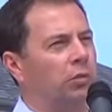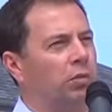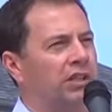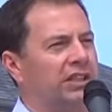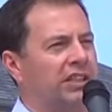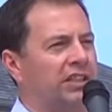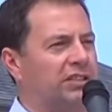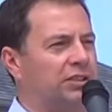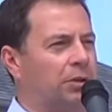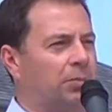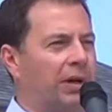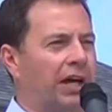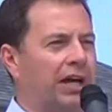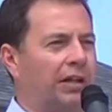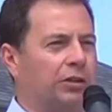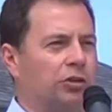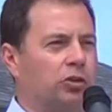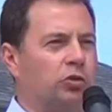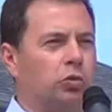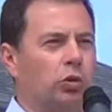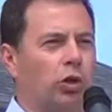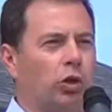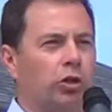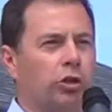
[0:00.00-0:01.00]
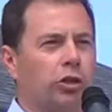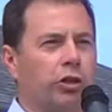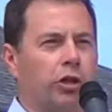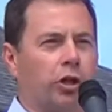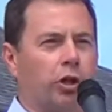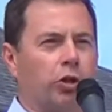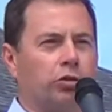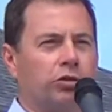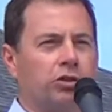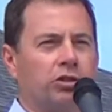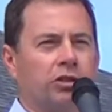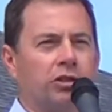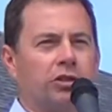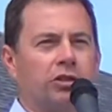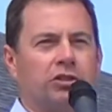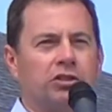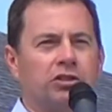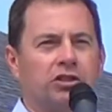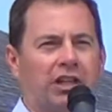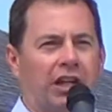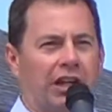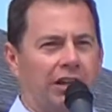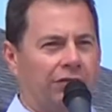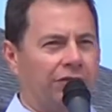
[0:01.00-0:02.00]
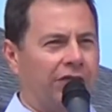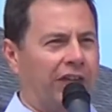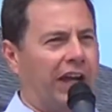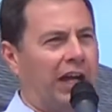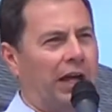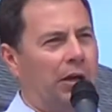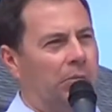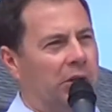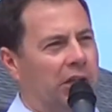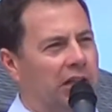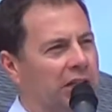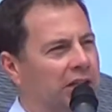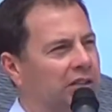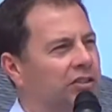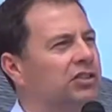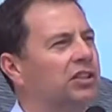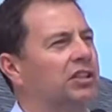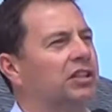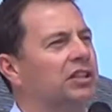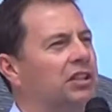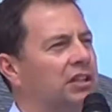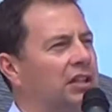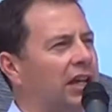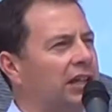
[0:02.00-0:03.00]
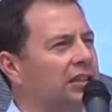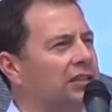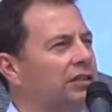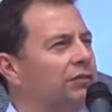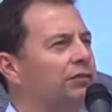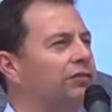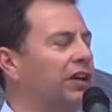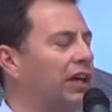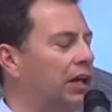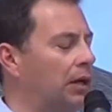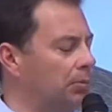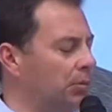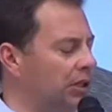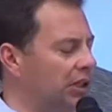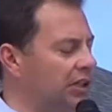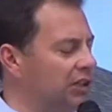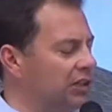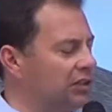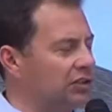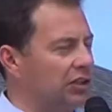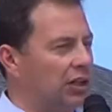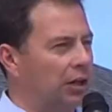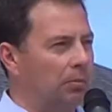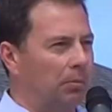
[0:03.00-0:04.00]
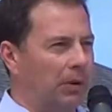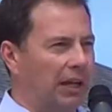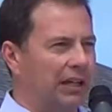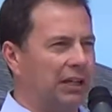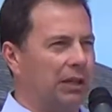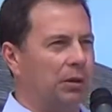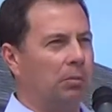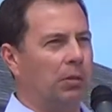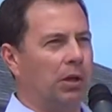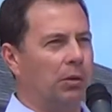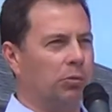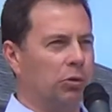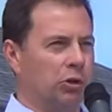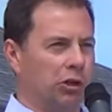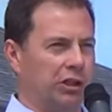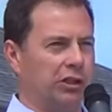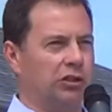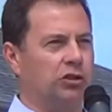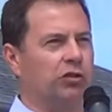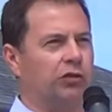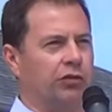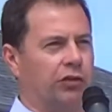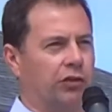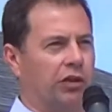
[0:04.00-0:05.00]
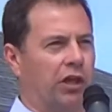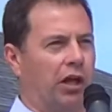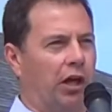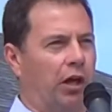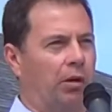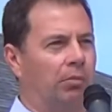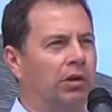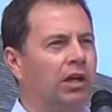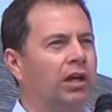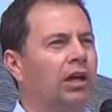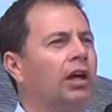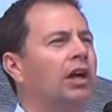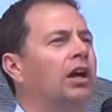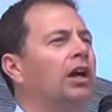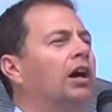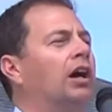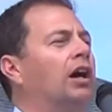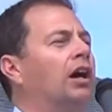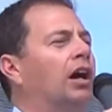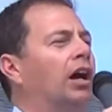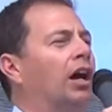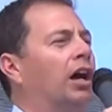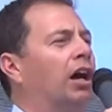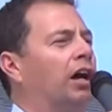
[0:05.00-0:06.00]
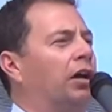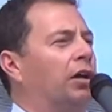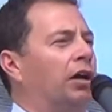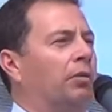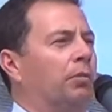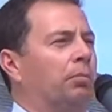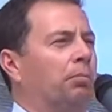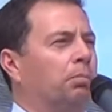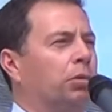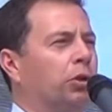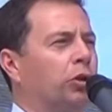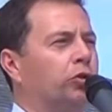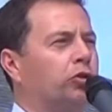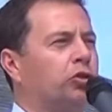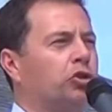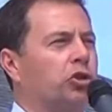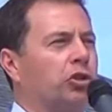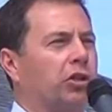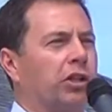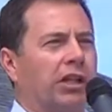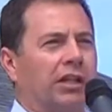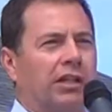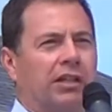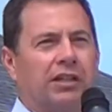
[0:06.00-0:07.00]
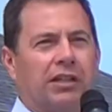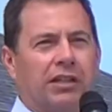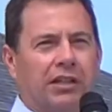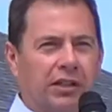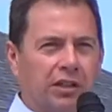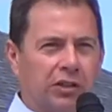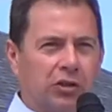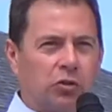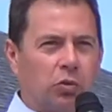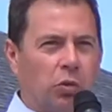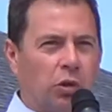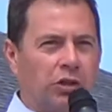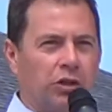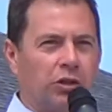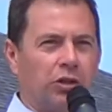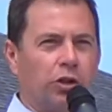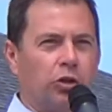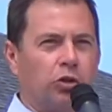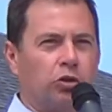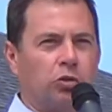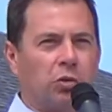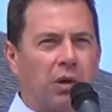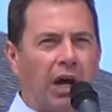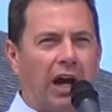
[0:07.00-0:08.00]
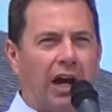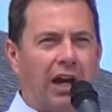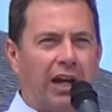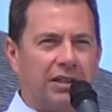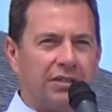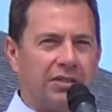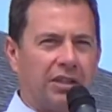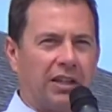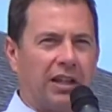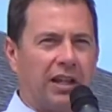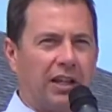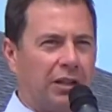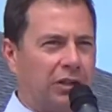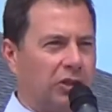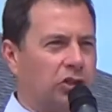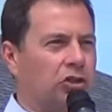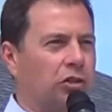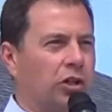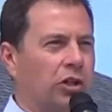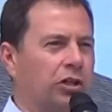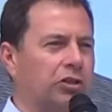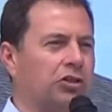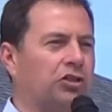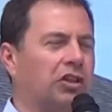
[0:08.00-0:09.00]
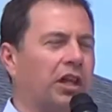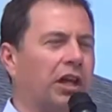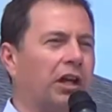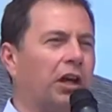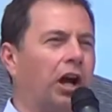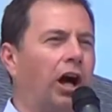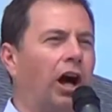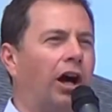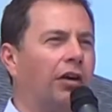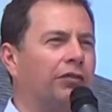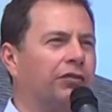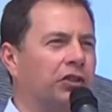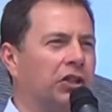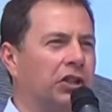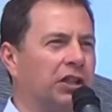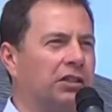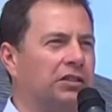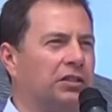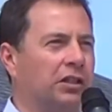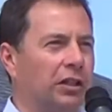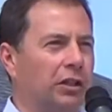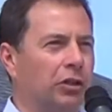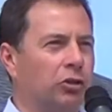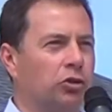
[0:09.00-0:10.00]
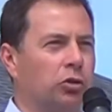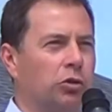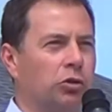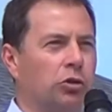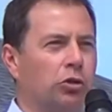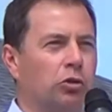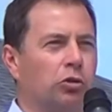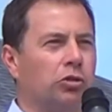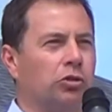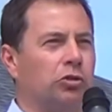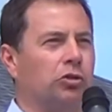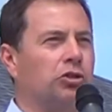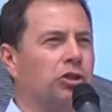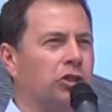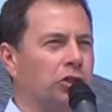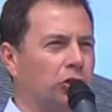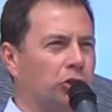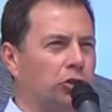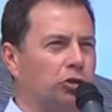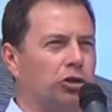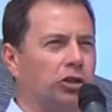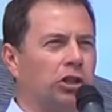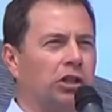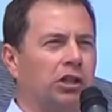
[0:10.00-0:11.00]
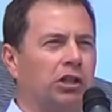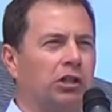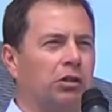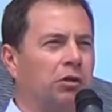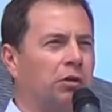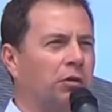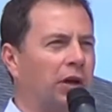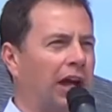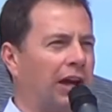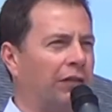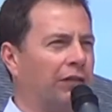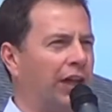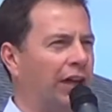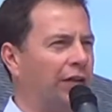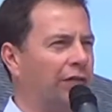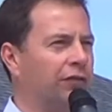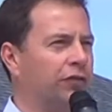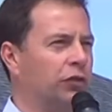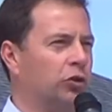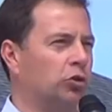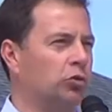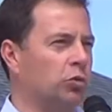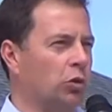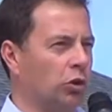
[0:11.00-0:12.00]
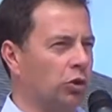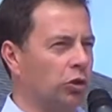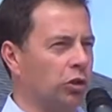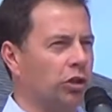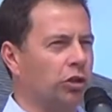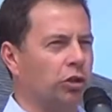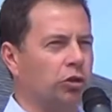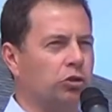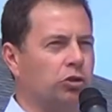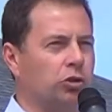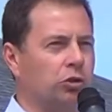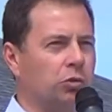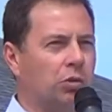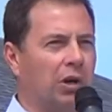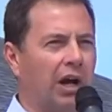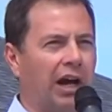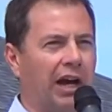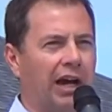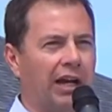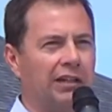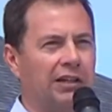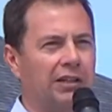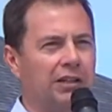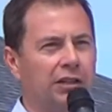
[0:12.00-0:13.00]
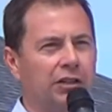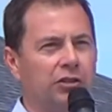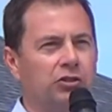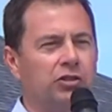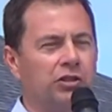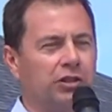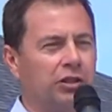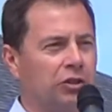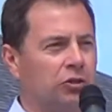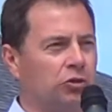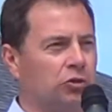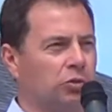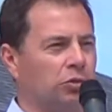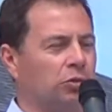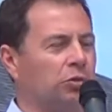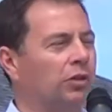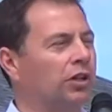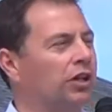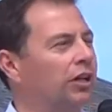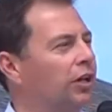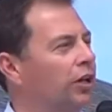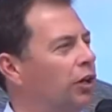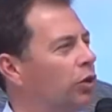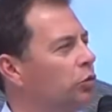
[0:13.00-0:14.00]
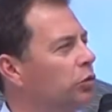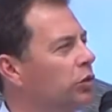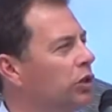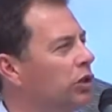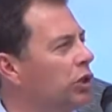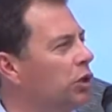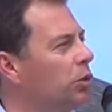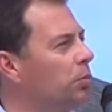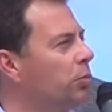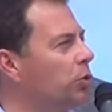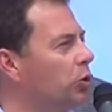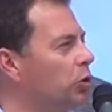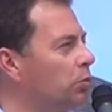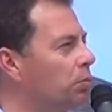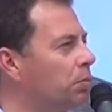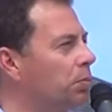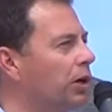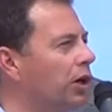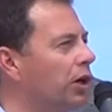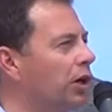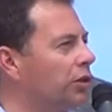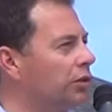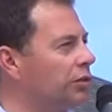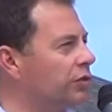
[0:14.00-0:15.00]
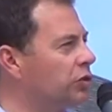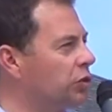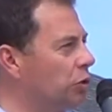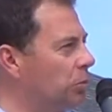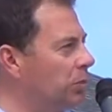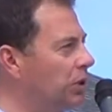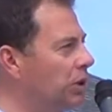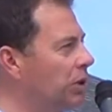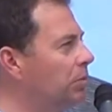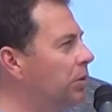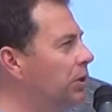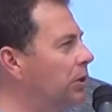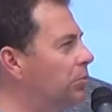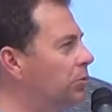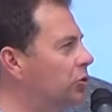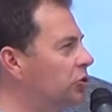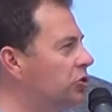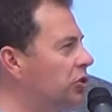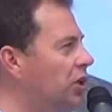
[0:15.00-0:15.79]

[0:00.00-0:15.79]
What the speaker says: what that's about is roller coasters and families and connecting families and making memories for them. Blue Streak is one of those rides that kind of starts that off, and you get to introduce your children, have that first roller coaster ride, and it's a really important part of so many people's